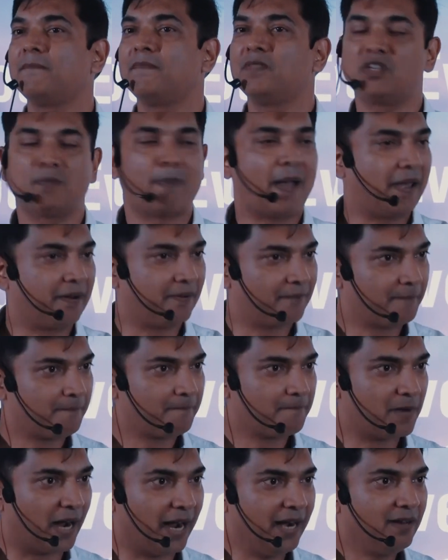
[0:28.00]
Japan,
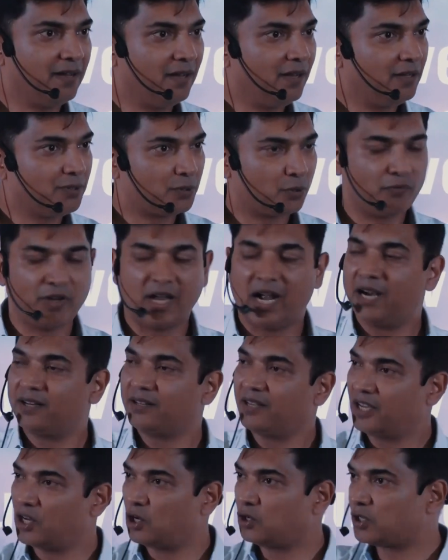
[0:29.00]
right? So we had
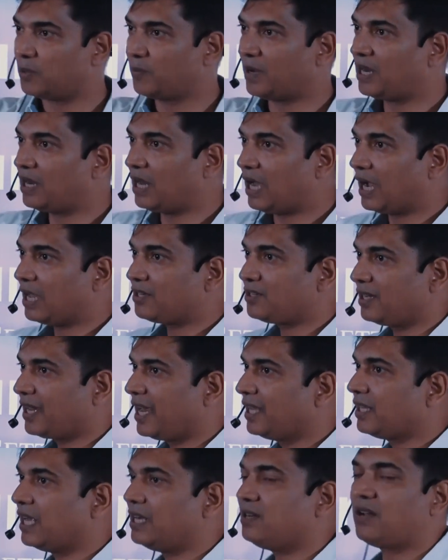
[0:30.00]
the Hiroshima and
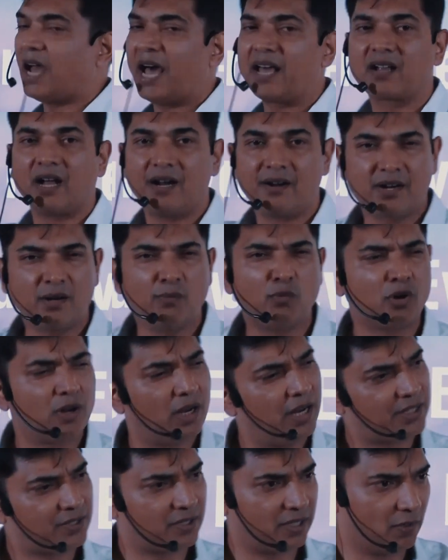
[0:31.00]
Nagasaki, and the entire country, more or
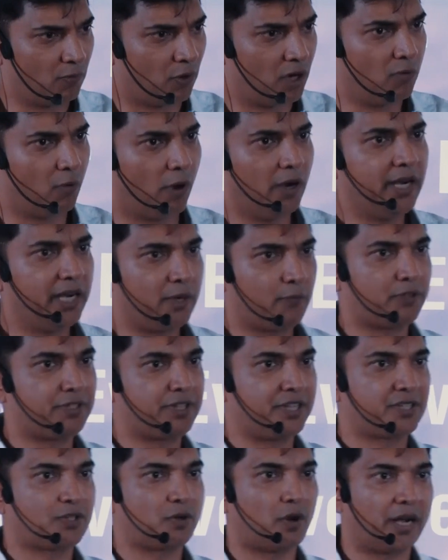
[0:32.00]
less in the World War, it was
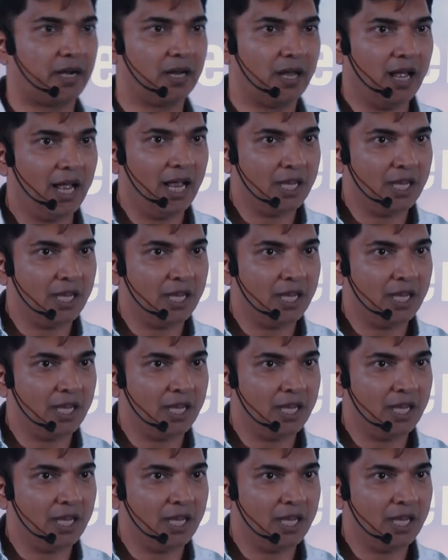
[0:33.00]
destroyed.